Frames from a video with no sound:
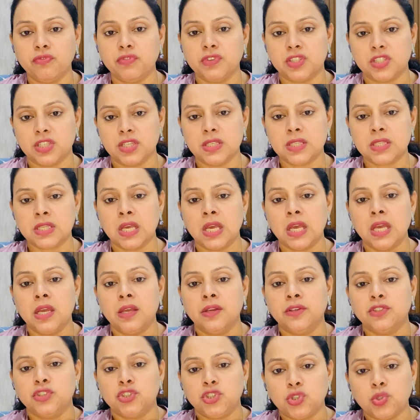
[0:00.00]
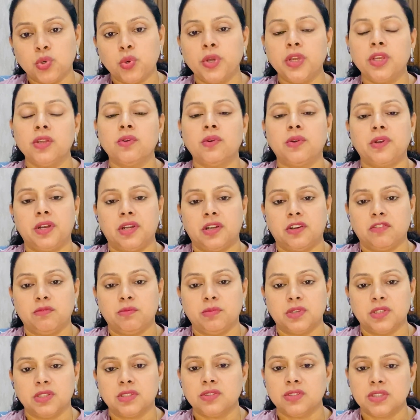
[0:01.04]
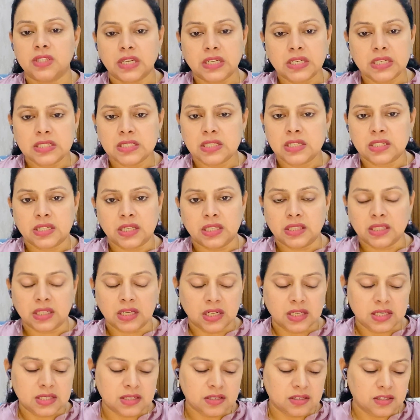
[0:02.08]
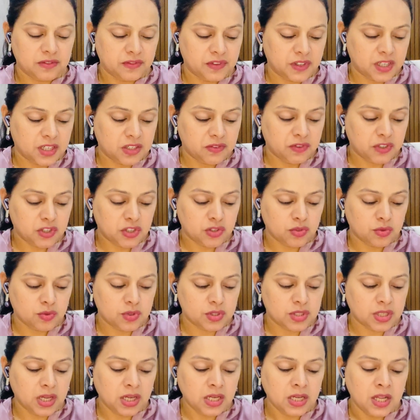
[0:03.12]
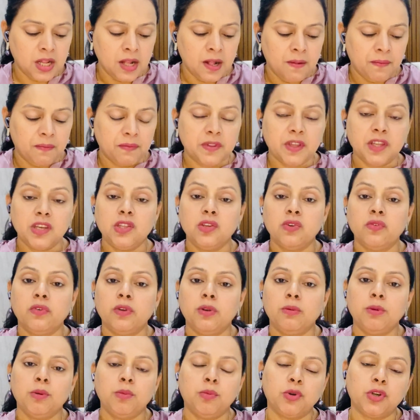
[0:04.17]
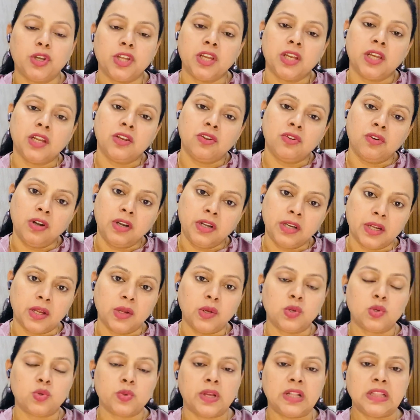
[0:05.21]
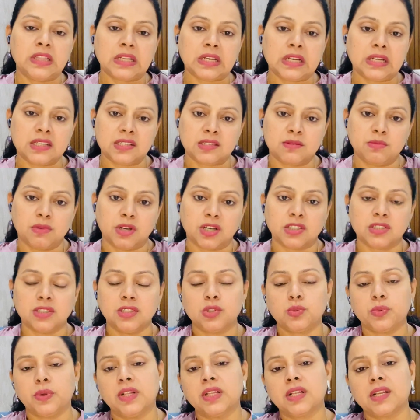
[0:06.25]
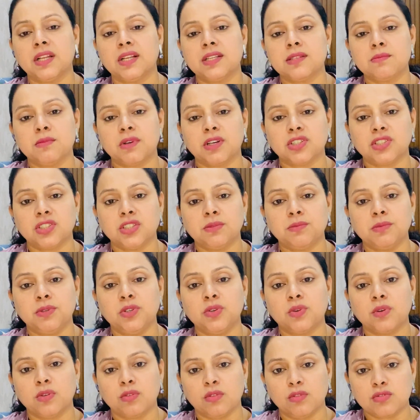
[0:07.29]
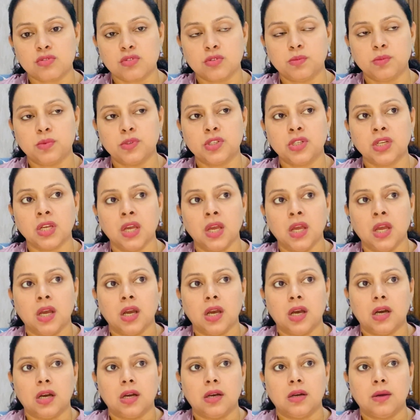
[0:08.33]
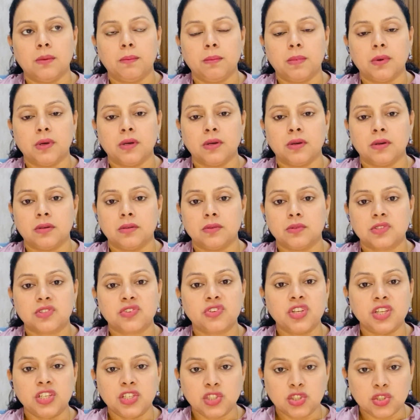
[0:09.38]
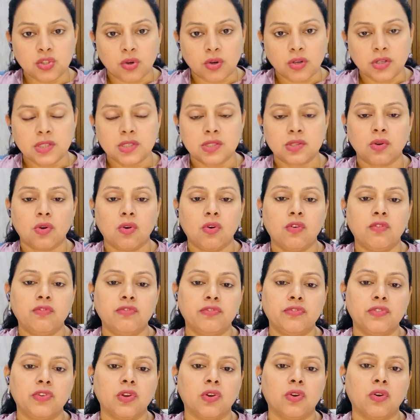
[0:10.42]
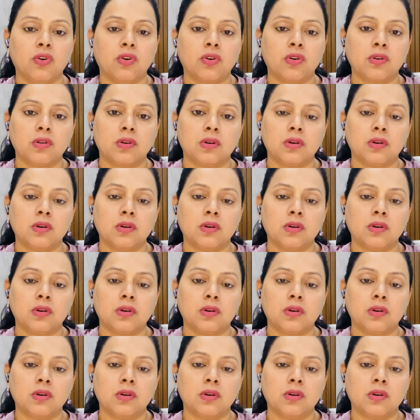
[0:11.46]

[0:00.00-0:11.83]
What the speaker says: which is showing your date of birth, so that is the 10th class certificate which shows that. Then you will be putting in your 10th 12th class mark sheet. 12th class mark sheet mein you can also put screenshots of your